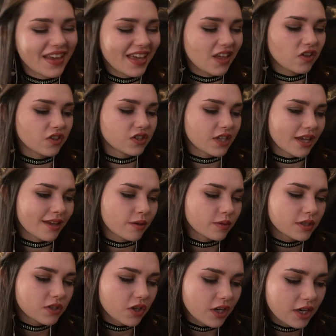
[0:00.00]
It looks
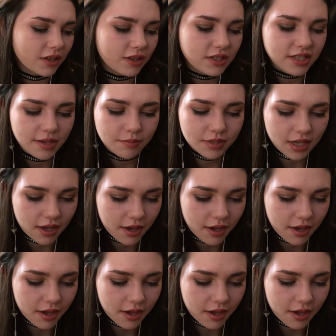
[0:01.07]
like it was taken at the same